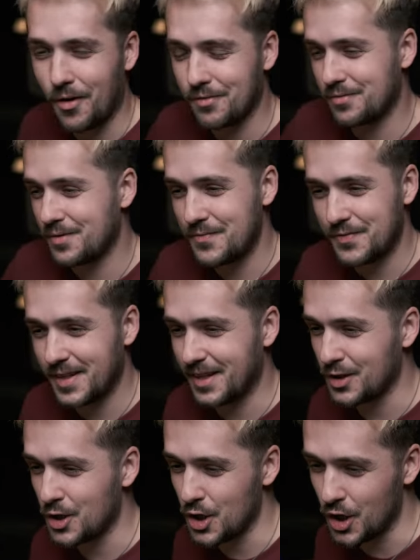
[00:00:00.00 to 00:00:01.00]
off
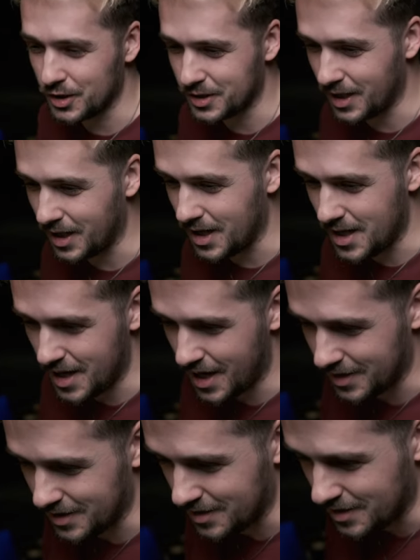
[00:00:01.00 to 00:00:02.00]
and heard uh,
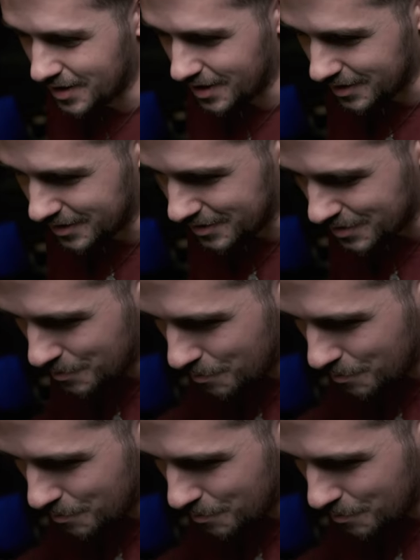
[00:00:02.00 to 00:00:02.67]
a, a